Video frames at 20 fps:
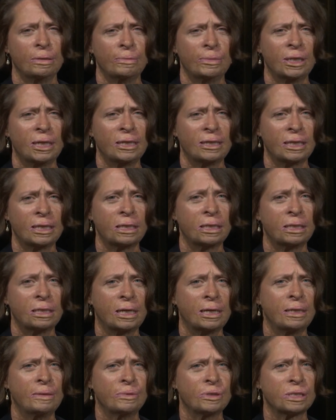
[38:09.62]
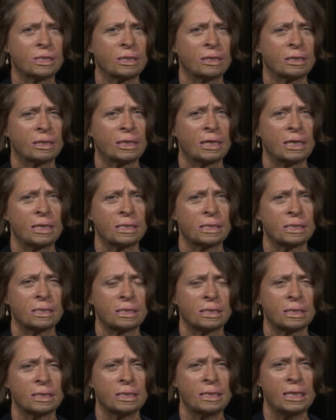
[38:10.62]
But I think in 90% of the cases,
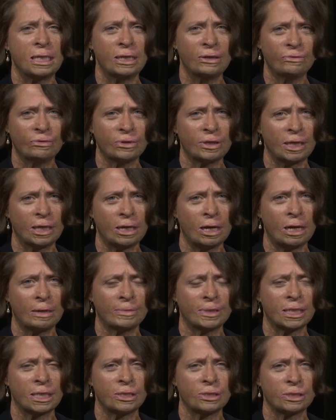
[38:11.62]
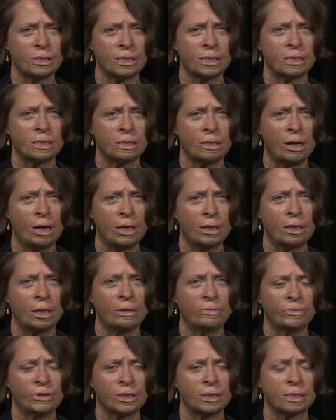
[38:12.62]
the need for the accommodation is not
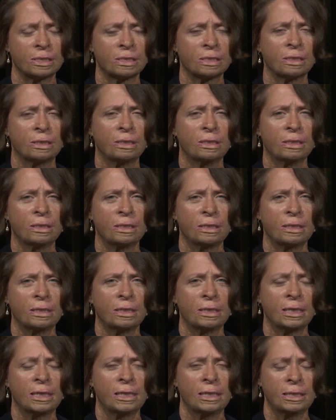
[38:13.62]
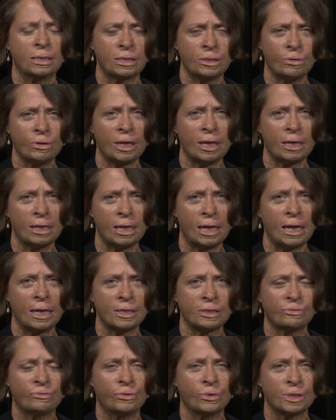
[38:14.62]
obvious, and it's okay to
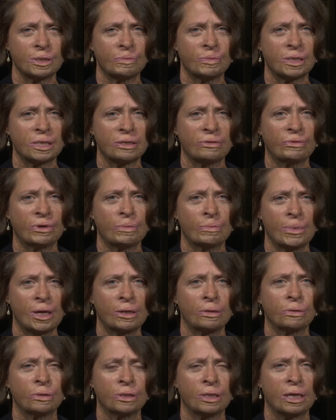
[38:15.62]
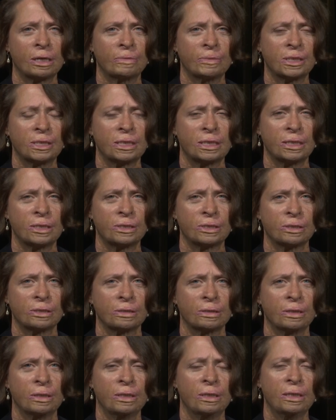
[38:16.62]
ask for specific medical
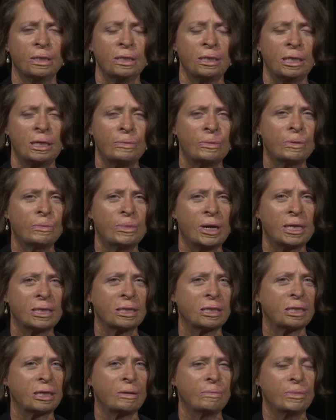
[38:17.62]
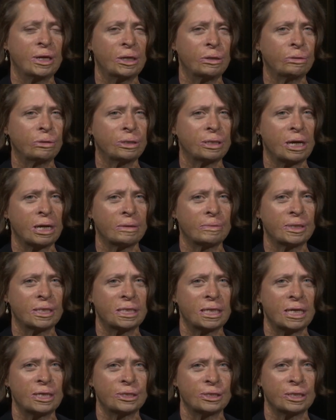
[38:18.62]
documentation. Keep in mind that that medical
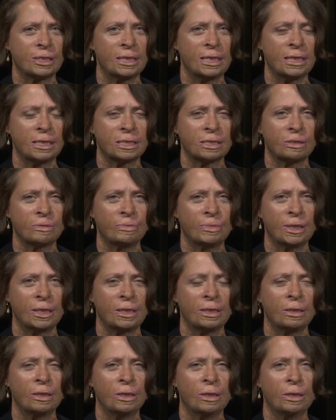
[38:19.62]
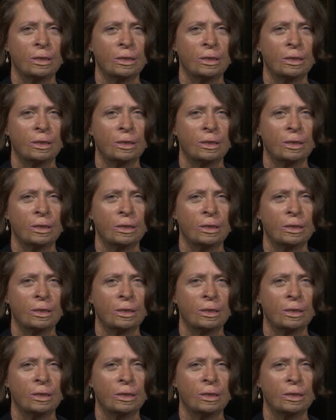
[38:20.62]
documentation needs to be